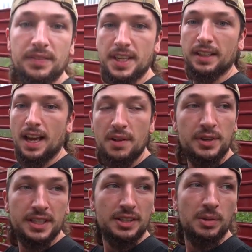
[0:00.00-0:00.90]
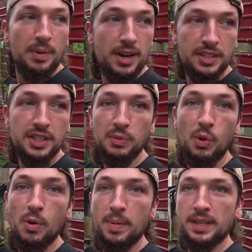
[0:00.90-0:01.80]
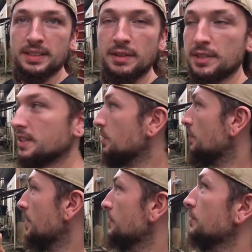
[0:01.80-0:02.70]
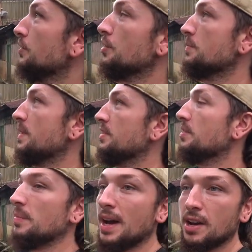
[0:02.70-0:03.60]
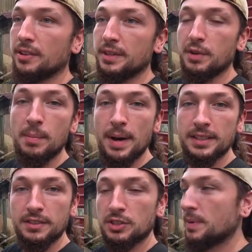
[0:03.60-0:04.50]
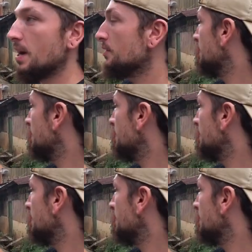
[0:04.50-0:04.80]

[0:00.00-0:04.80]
Yeah, like every single person you walk past, every single person who goes past on a bike will give you a massive smile, you